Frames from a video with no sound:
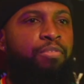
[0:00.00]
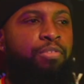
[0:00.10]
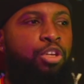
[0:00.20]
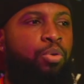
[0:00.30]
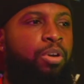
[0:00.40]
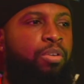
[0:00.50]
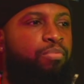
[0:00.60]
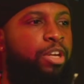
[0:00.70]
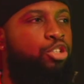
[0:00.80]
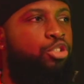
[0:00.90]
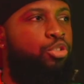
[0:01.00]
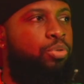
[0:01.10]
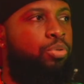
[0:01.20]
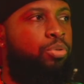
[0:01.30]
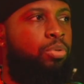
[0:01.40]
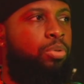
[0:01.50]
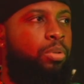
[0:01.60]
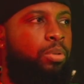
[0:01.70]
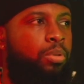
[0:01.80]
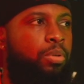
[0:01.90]
they're giving you
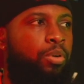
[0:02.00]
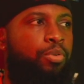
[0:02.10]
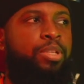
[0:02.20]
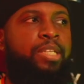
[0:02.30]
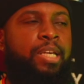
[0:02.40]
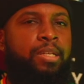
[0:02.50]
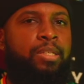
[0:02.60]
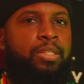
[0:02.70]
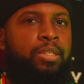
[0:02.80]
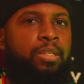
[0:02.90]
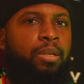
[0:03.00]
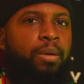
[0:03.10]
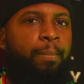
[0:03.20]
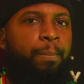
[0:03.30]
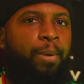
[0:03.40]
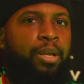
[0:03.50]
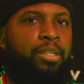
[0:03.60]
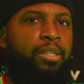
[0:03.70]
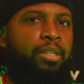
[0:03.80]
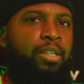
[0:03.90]
conventional critiques,
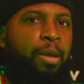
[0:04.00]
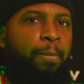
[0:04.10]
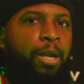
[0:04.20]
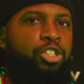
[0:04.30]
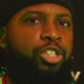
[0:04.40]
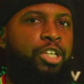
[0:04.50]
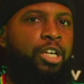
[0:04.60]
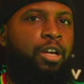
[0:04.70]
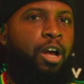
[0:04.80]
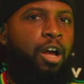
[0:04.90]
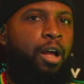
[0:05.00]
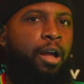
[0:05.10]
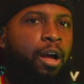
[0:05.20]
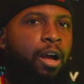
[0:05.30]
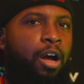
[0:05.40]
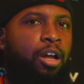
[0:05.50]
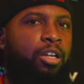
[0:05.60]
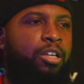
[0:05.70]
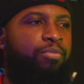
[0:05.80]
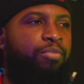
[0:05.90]
but they're mentioning
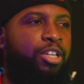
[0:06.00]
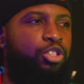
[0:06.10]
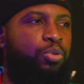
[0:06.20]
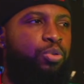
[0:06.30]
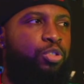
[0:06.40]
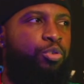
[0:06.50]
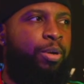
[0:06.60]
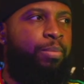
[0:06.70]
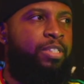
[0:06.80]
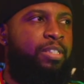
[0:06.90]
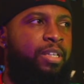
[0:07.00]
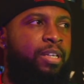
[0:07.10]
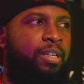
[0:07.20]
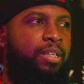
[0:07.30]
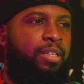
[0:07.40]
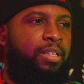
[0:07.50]
unconventional scripts.